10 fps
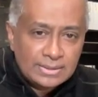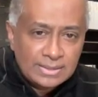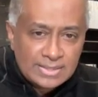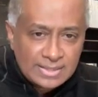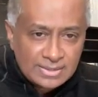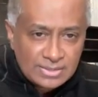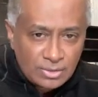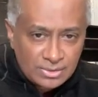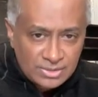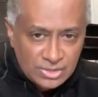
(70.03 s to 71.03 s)
Let's say this
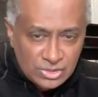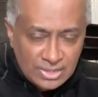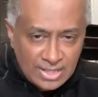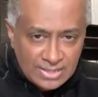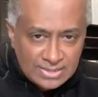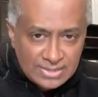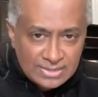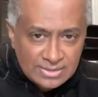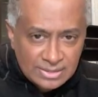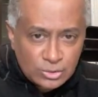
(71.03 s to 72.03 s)
organization
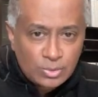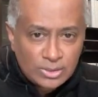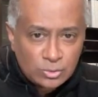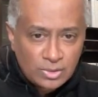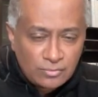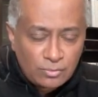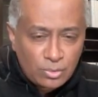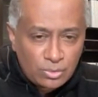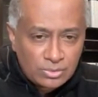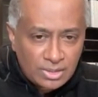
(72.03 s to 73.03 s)
has in
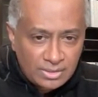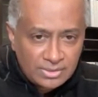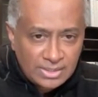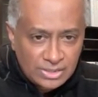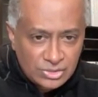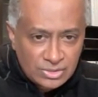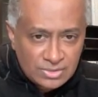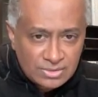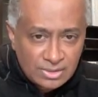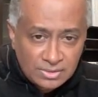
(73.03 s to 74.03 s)
2024 100
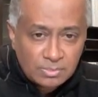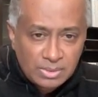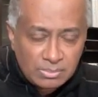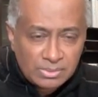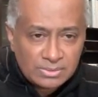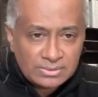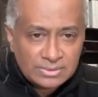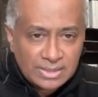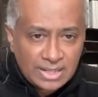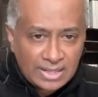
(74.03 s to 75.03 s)
agents, 100 people
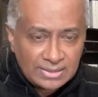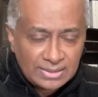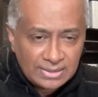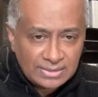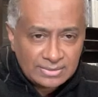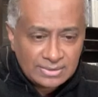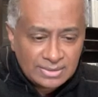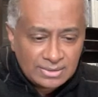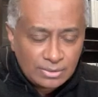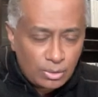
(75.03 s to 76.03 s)
handling
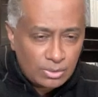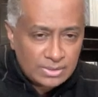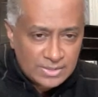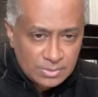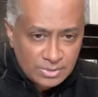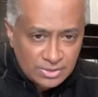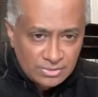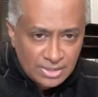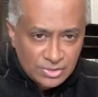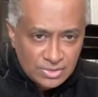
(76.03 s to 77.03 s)
all customer
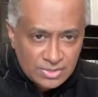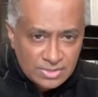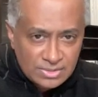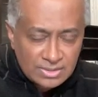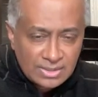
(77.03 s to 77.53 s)
interactions.